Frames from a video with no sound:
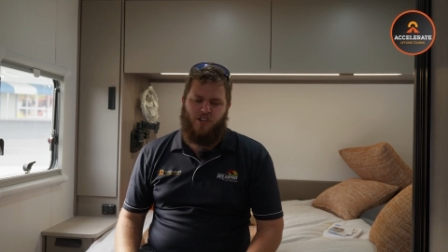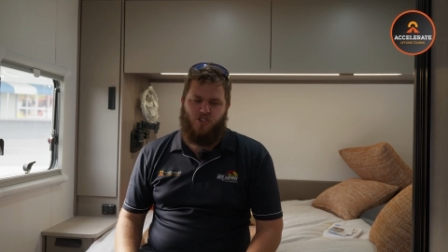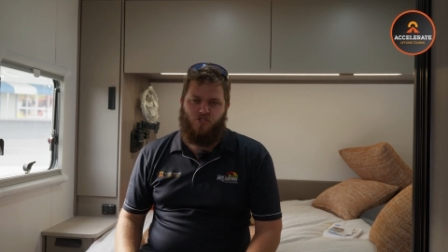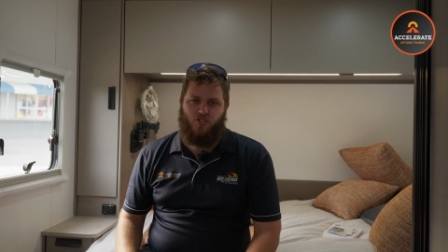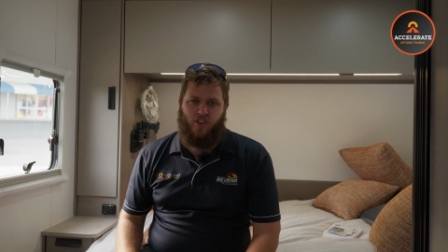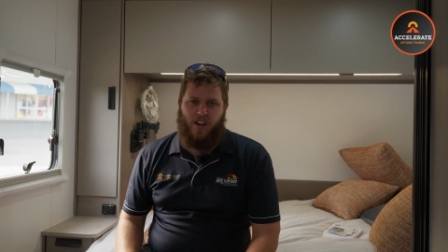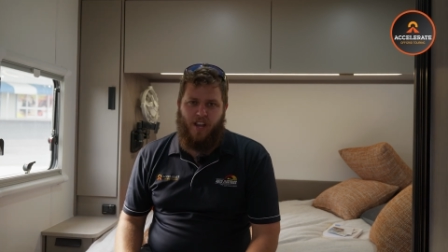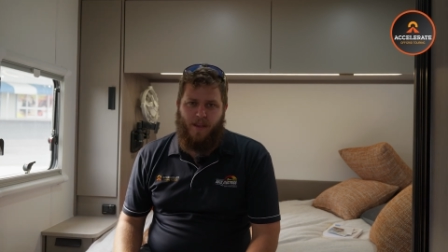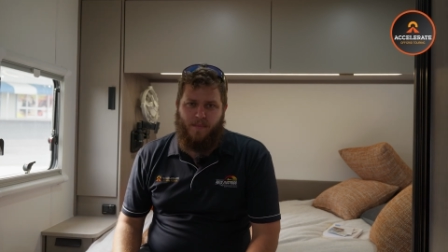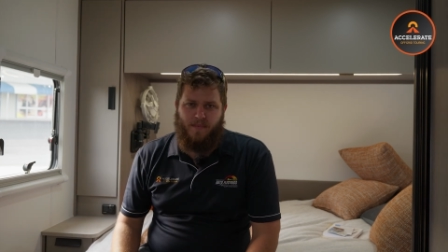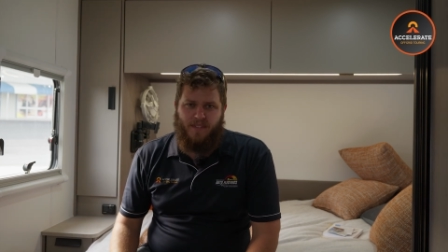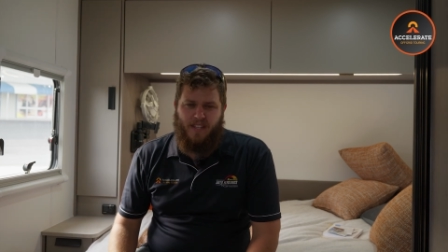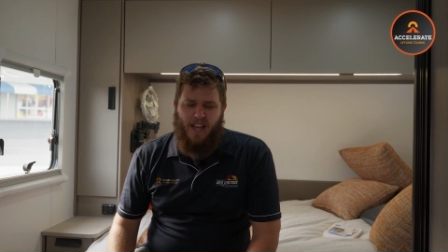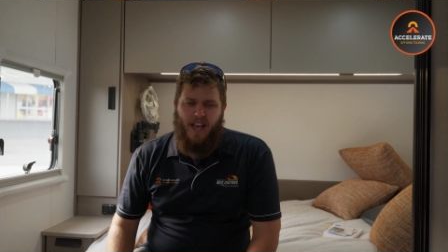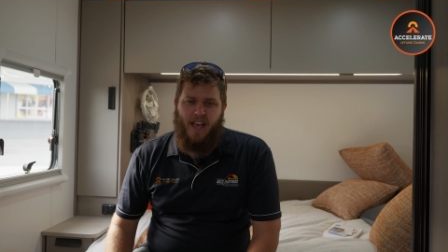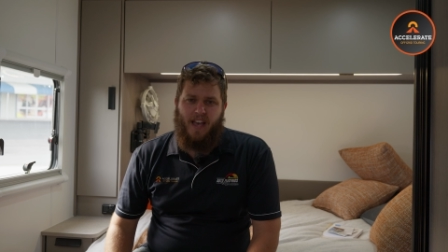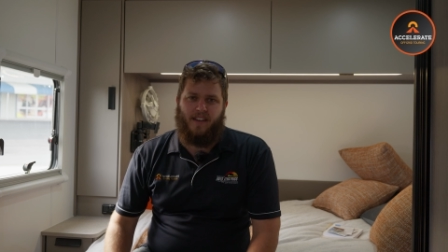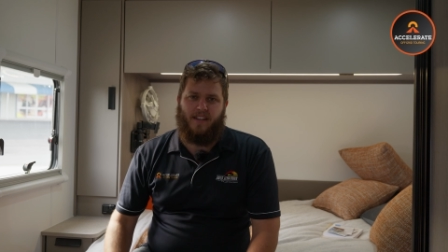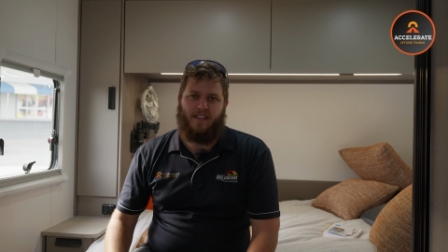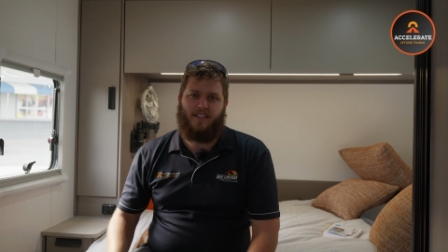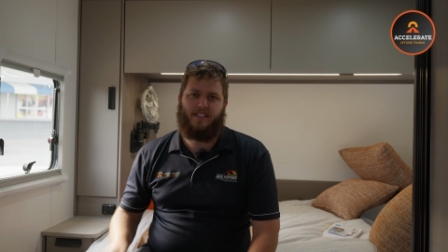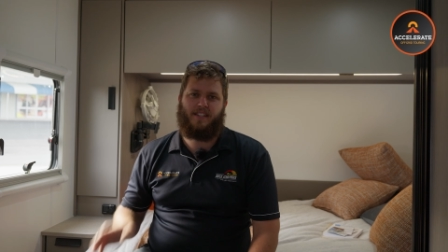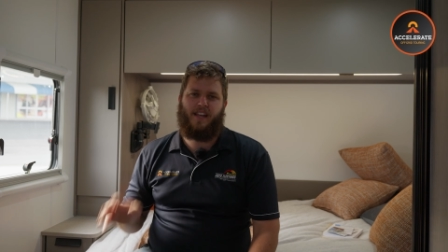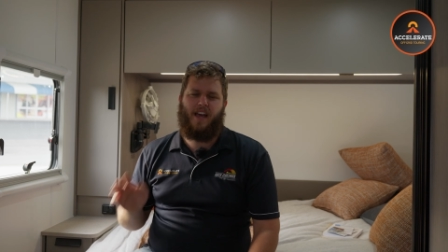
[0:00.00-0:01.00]
dreams
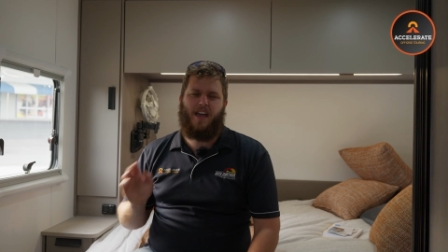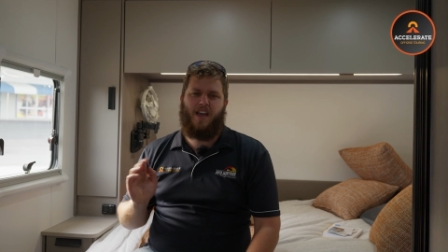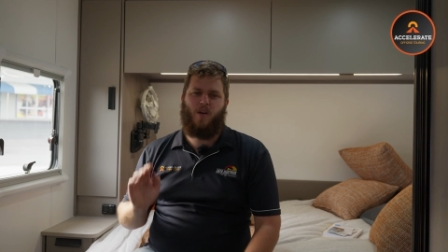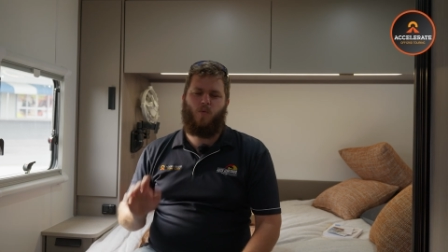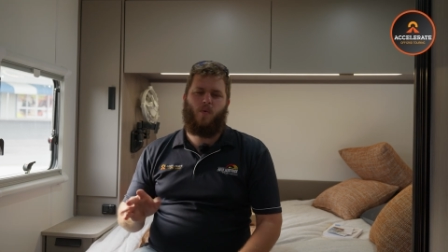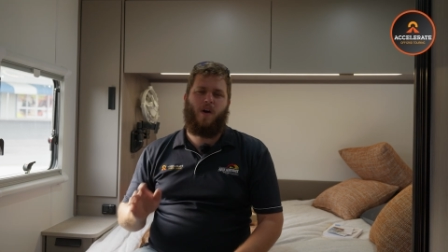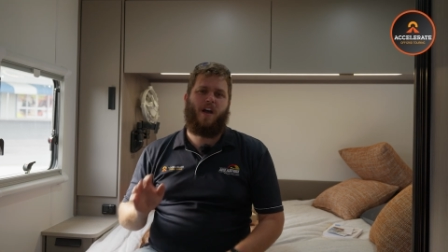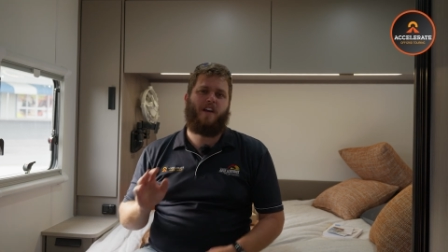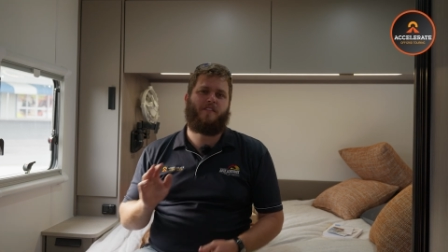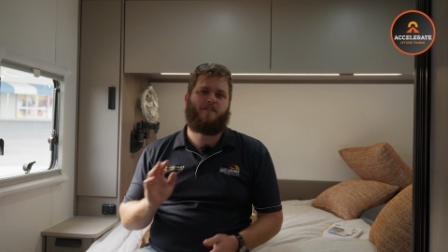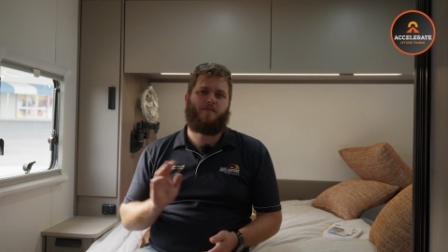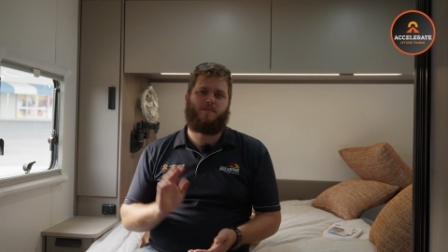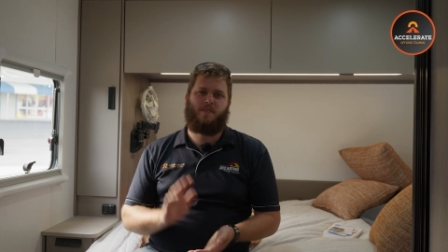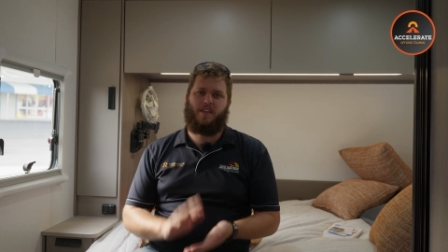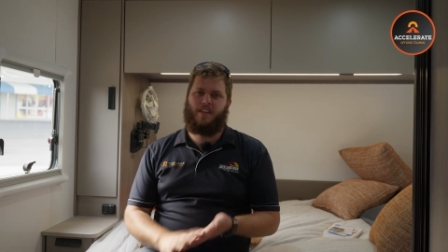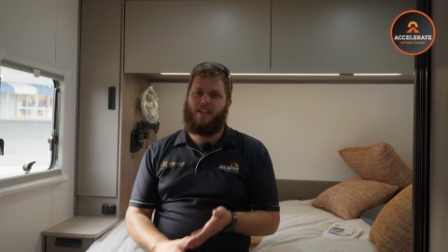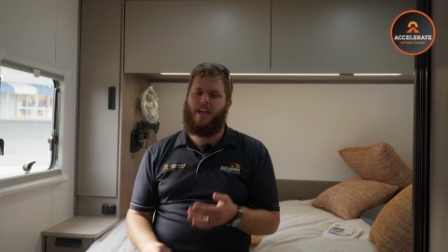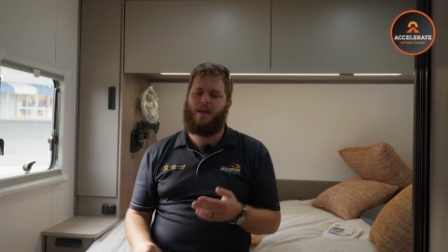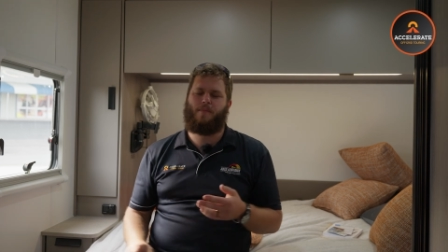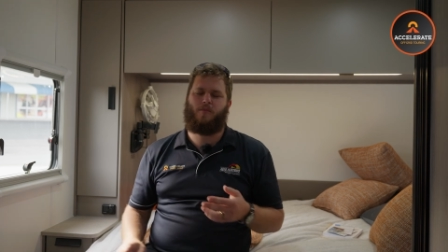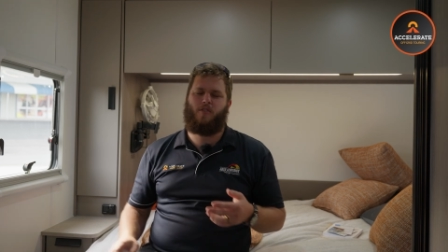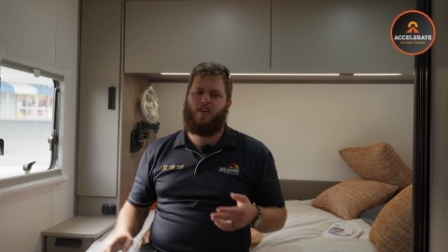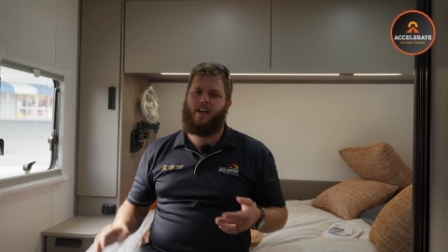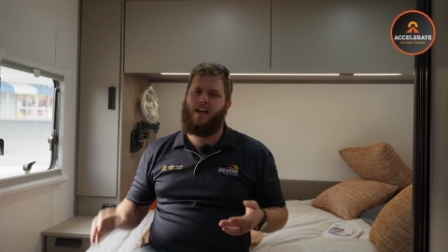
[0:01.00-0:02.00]
to stay away from the
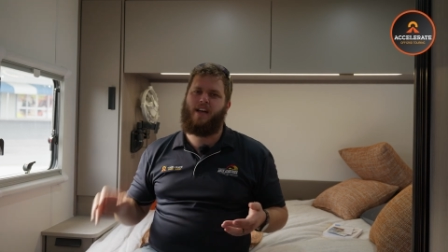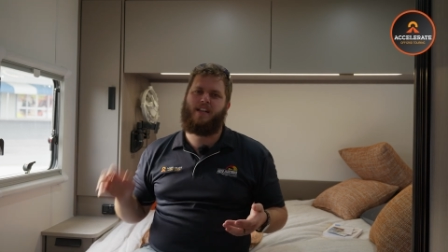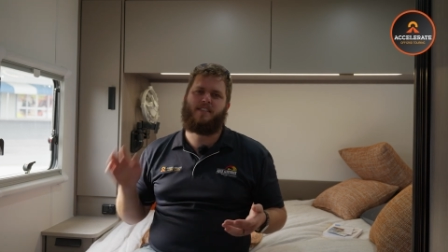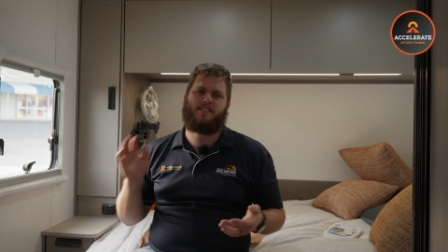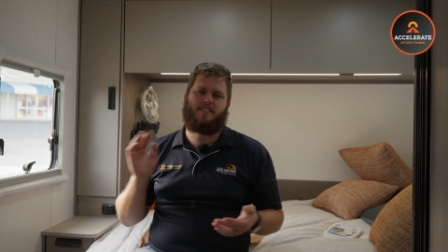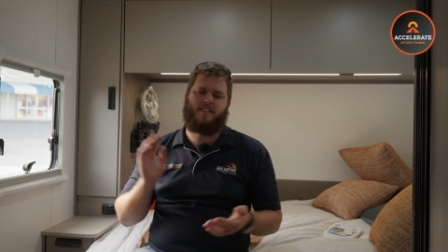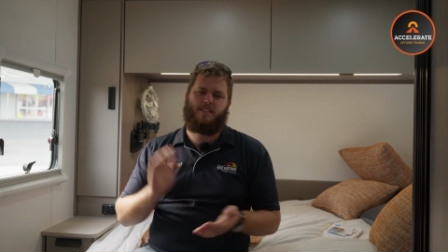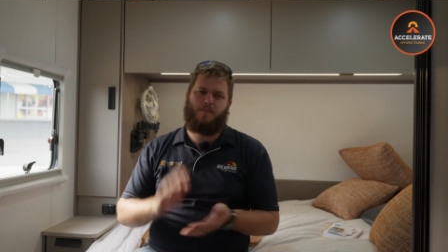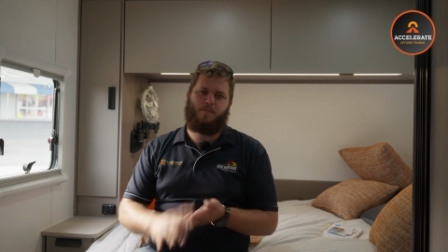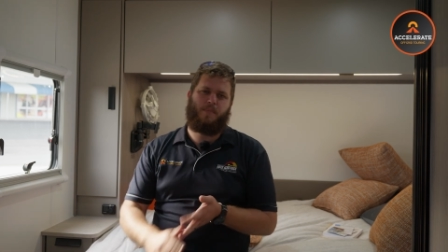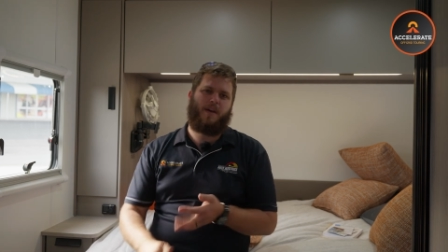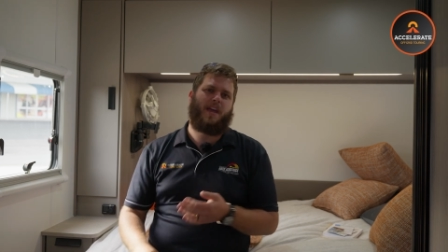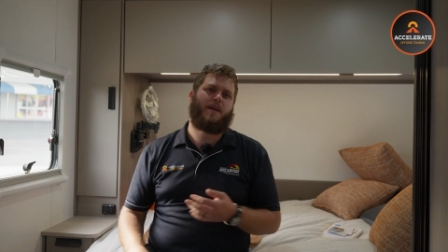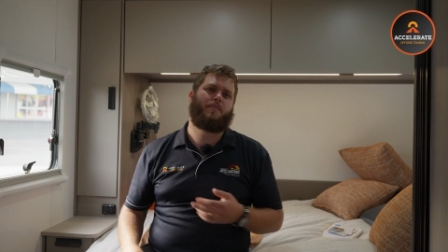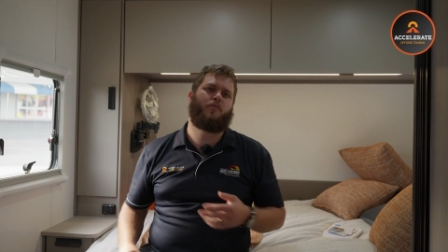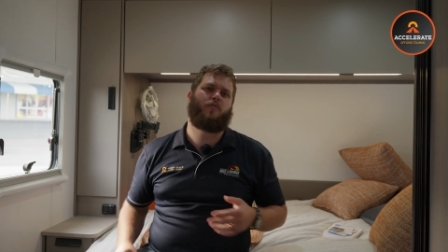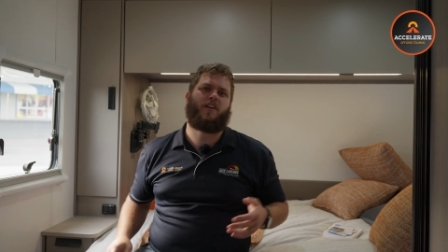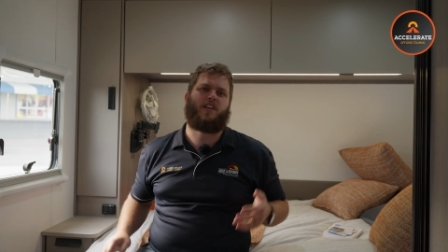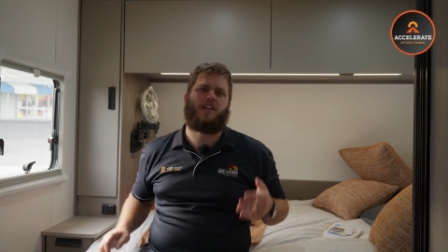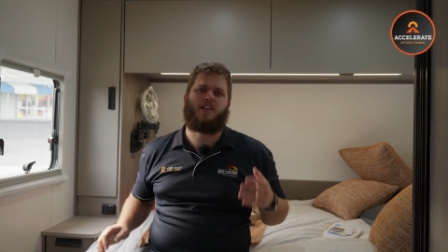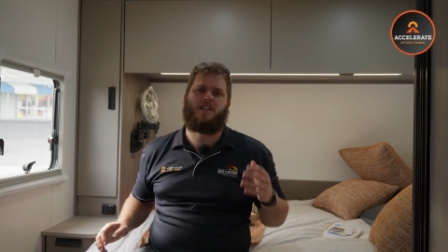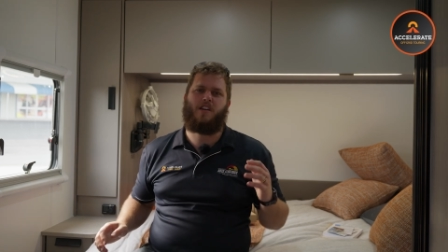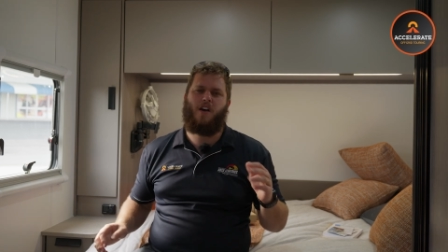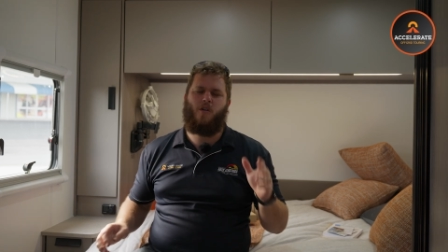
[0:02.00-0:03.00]
campgrounds and the people
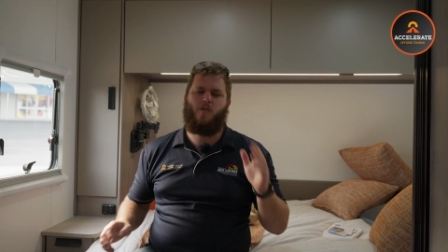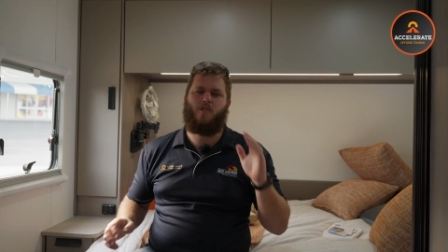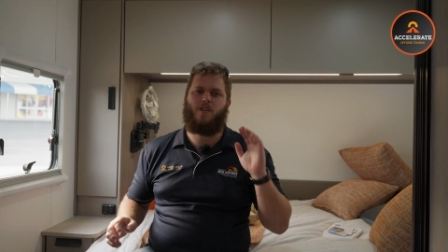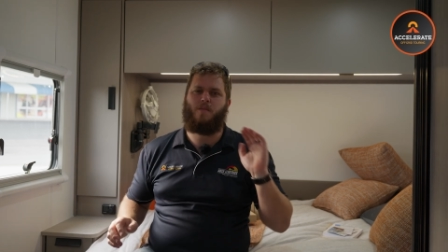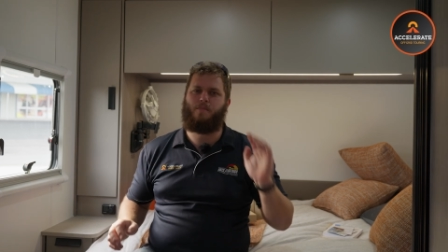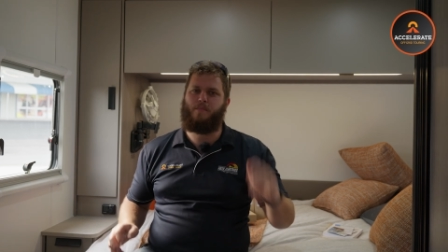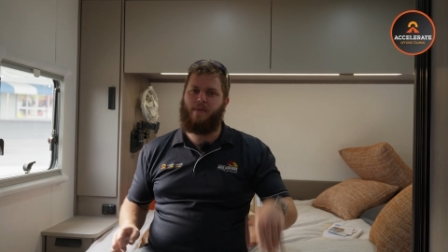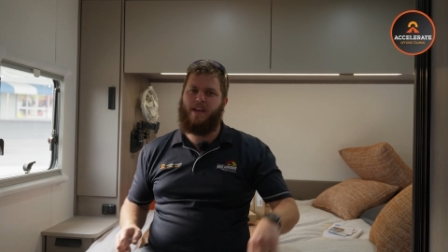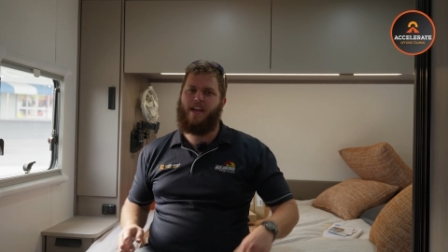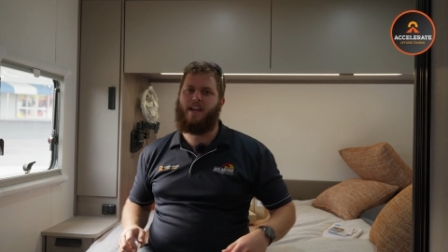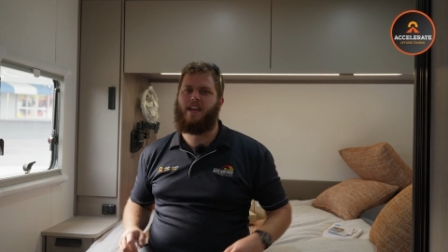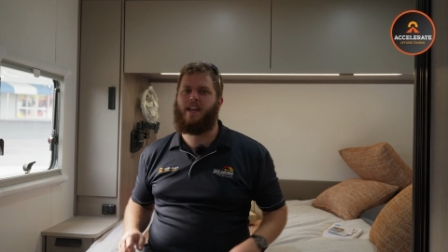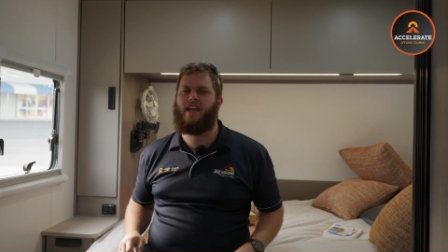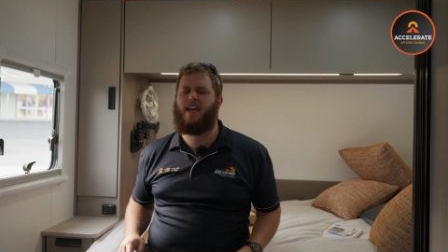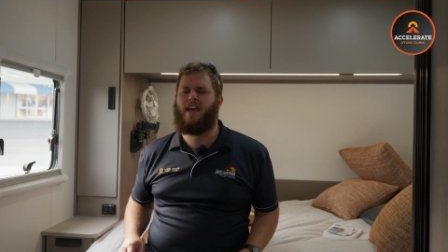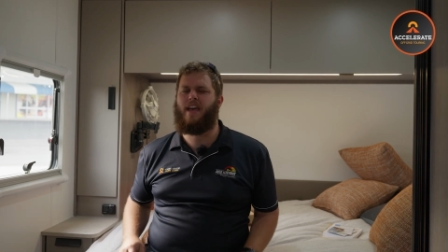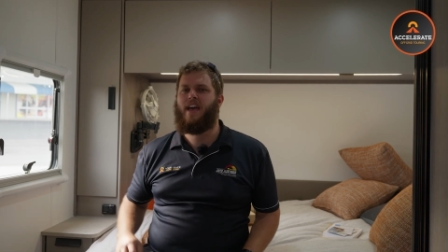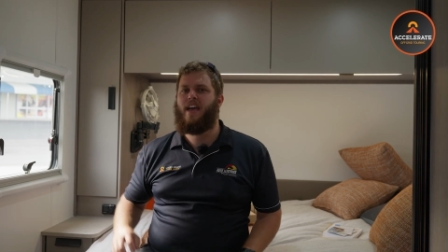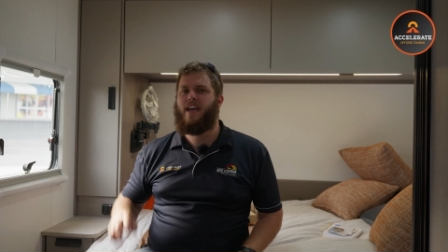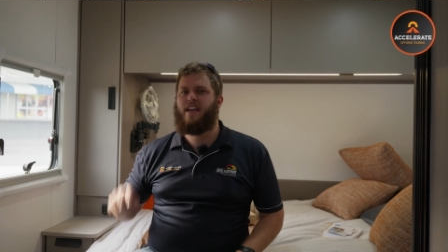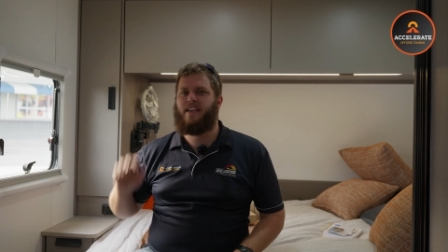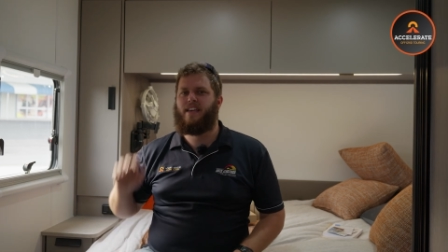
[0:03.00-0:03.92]
that you don't want to be near,